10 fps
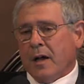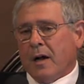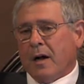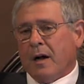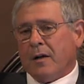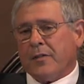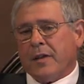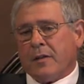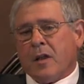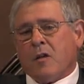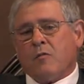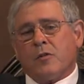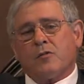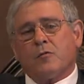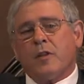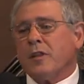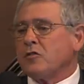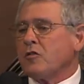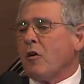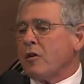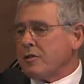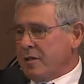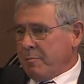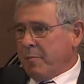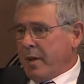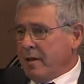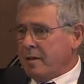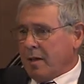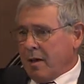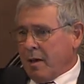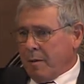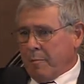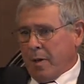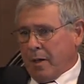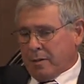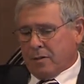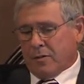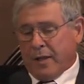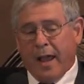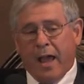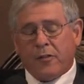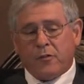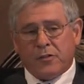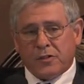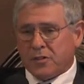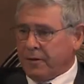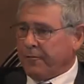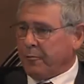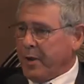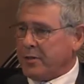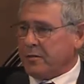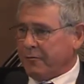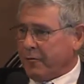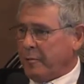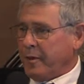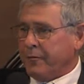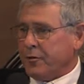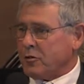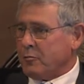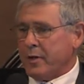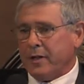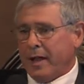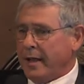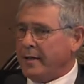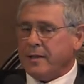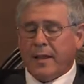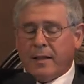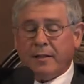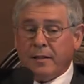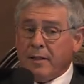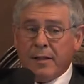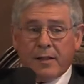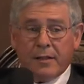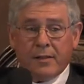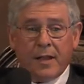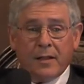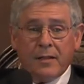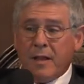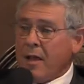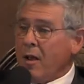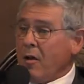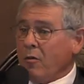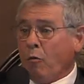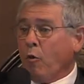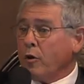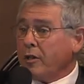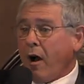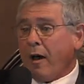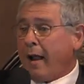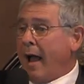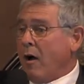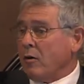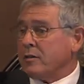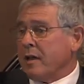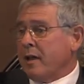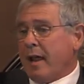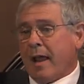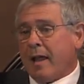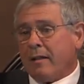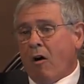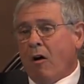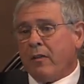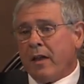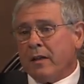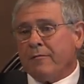that was really charged and paid to gather this information from the fishermen, and then word got out, and all that